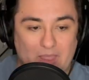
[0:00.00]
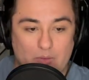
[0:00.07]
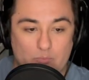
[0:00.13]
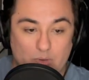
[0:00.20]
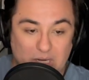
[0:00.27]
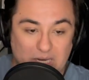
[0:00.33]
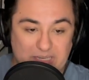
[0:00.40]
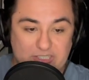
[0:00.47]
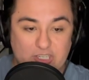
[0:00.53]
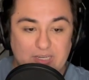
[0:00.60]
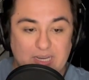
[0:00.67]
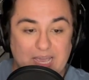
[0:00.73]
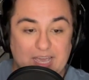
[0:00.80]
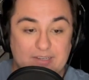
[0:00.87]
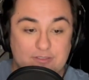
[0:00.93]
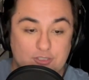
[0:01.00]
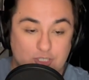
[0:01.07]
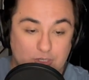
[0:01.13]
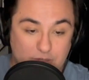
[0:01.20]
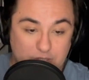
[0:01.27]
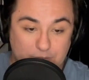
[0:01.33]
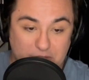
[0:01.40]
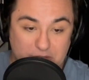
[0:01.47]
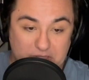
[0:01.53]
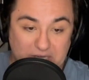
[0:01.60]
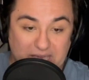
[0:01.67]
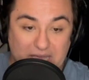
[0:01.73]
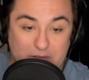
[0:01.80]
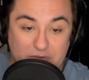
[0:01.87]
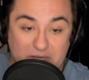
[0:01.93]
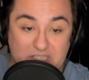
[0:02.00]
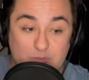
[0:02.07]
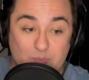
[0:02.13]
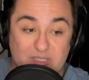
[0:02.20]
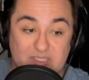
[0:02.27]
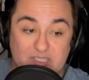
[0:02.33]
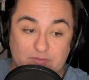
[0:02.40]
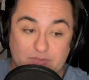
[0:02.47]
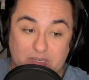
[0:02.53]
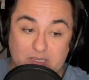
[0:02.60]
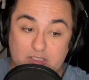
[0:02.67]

Religion and church music have a specific